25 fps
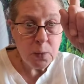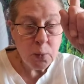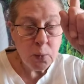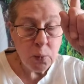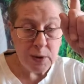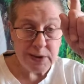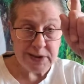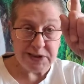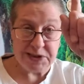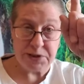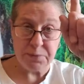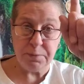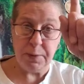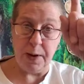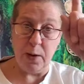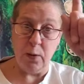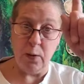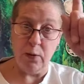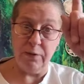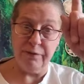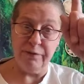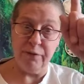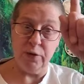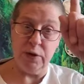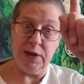Well, as
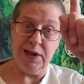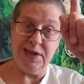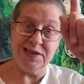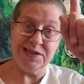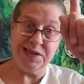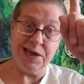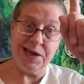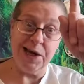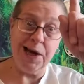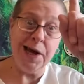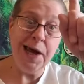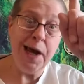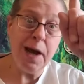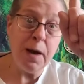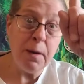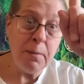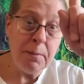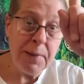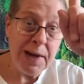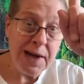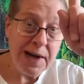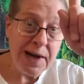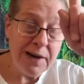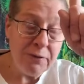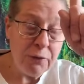powerful as I
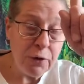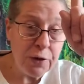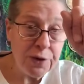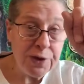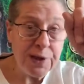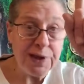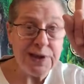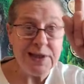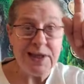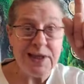am and everything